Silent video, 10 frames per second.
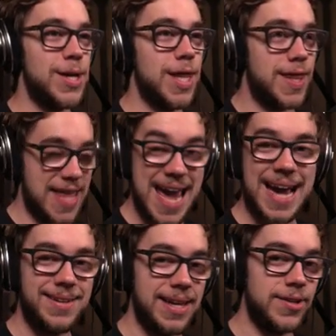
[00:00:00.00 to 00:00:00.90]

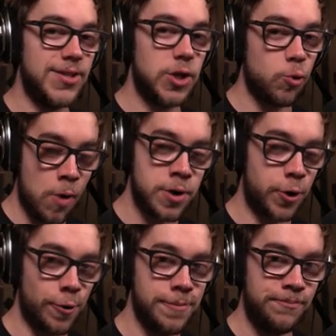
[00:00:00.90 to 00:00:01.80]
That is
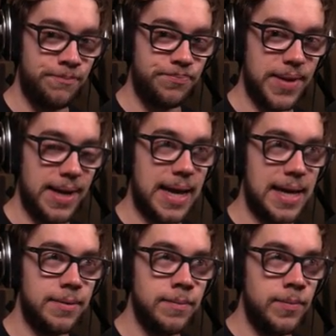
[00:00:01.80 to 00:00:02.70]
Krunker.
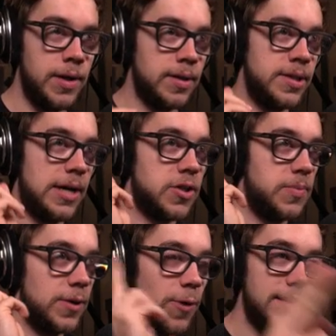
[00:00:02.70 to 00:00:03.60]
Again, you can see how it's
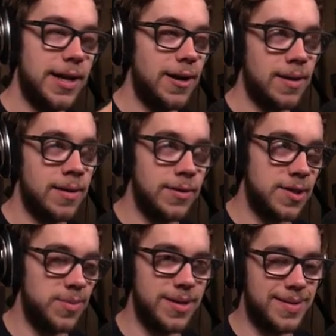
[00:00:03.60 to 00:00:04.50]
spelled right there, and then you
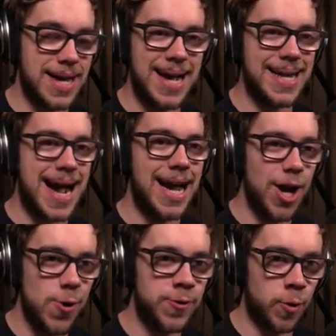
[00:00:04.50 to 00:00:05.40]
just put
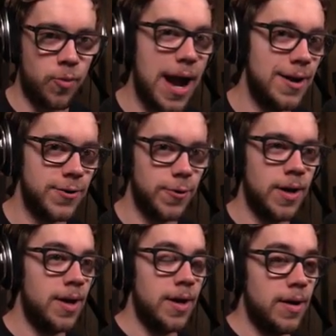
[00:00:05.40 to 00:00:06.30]
.io in your browser.
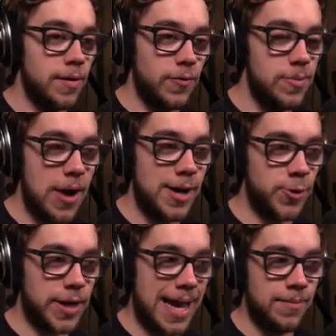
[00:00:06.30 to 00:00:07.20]
Free
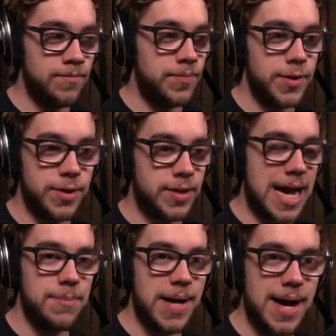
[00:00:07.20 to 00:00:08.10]
browser game, just
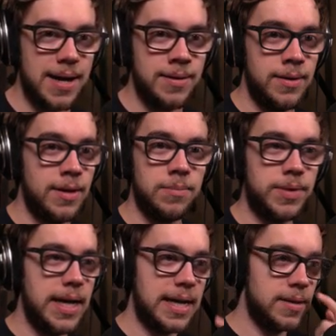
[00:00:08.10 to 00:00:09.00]
hop on, you can
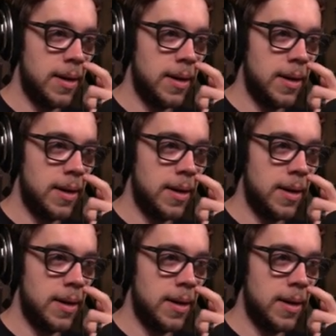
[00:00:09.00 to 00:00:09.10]
play it.